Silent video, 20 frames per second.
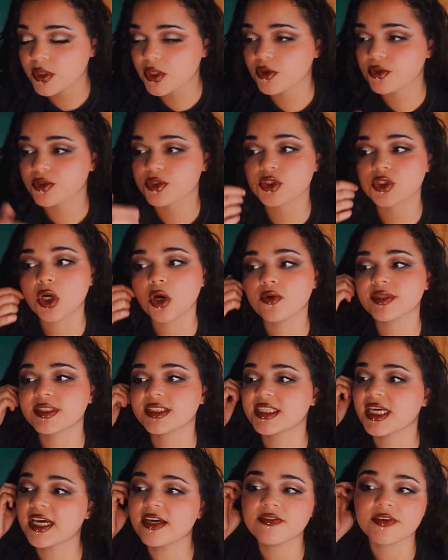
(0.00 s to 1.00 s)
when there's no
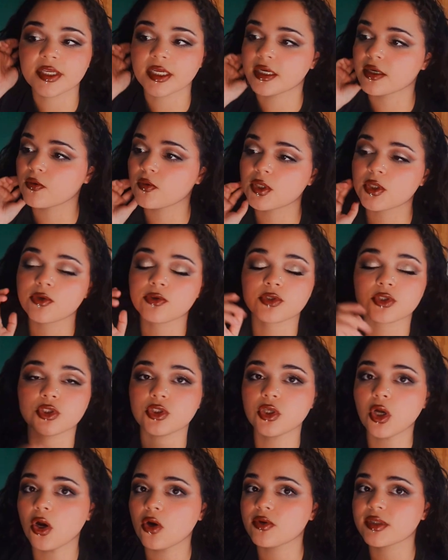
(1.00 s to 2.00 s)
saving it, when there's
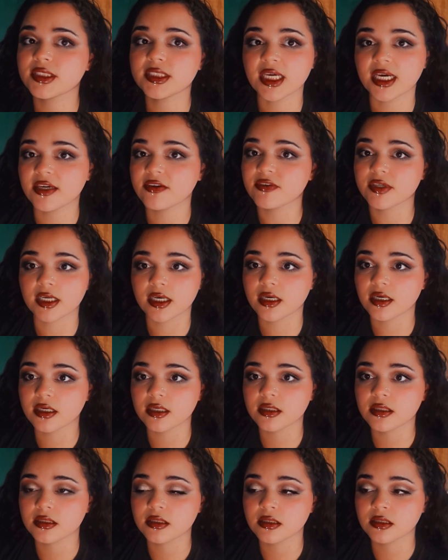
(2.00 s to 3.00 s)
no saving it,
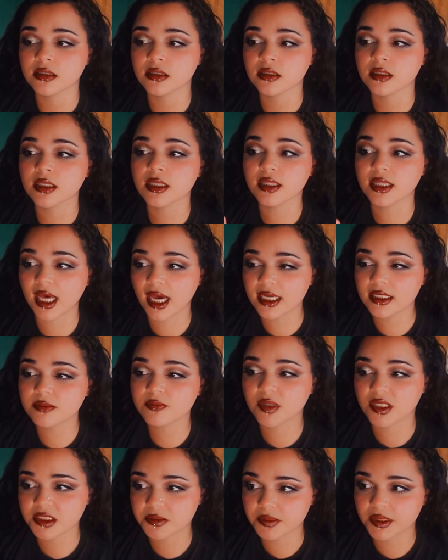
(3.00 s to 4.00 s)

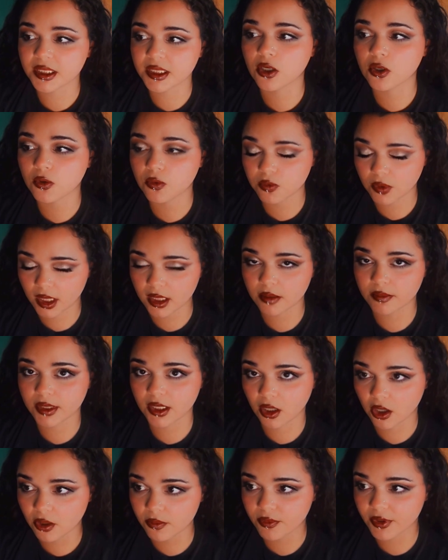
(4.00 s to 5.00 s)
that must be
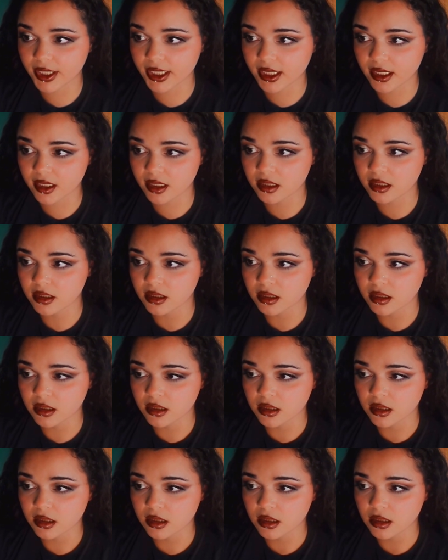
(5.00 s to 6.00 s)
incredibly heartbreaking.
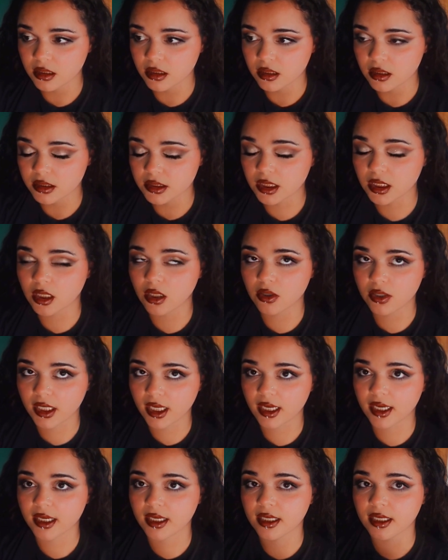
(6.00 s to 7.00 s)
Like,
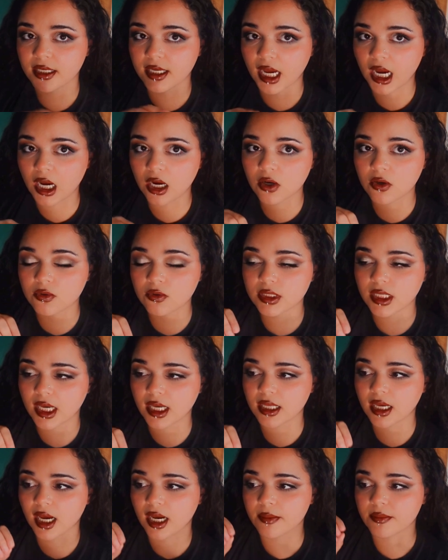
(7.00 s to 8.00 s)
okay, now
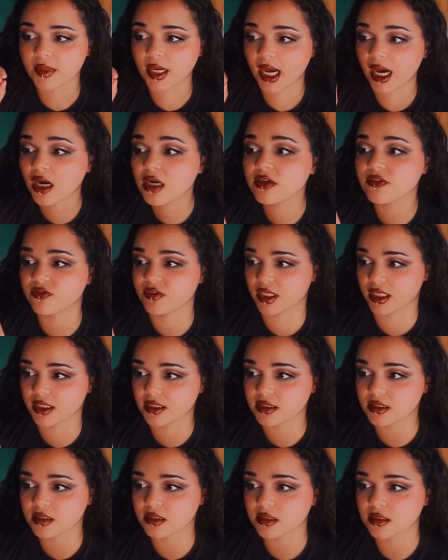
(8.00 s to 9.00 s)
that I'm out of
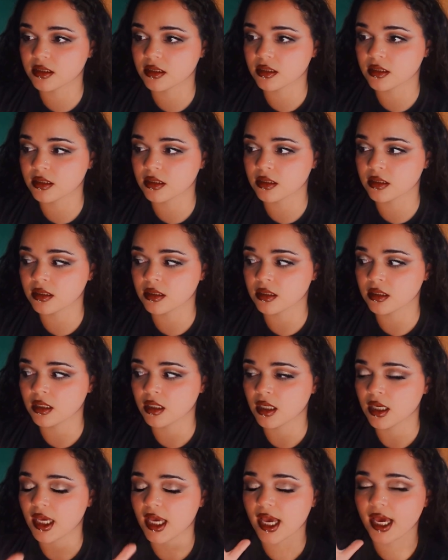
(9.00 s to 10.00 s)
this
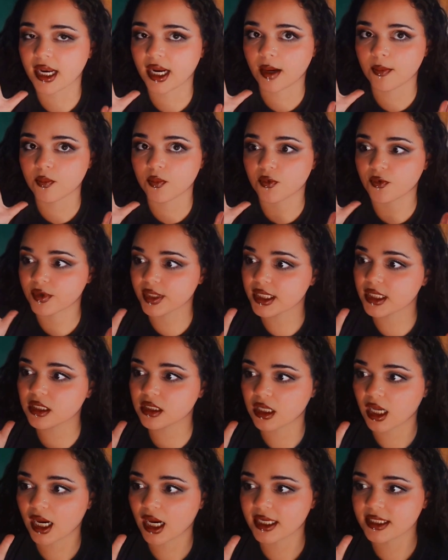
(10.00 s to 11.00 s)
and I'm
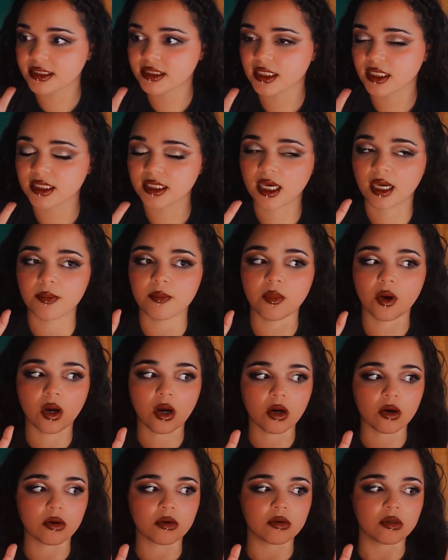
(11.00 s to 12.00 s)
realizing that,
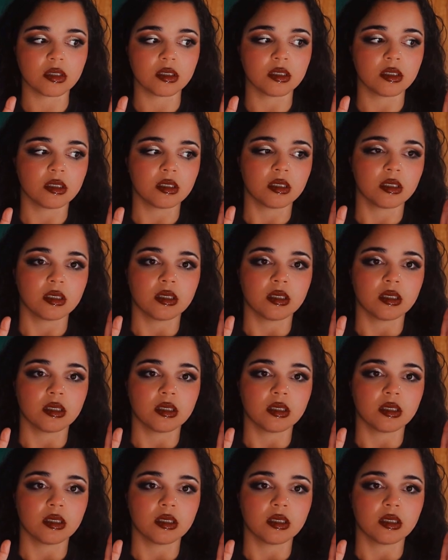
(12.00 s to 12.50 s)
oh,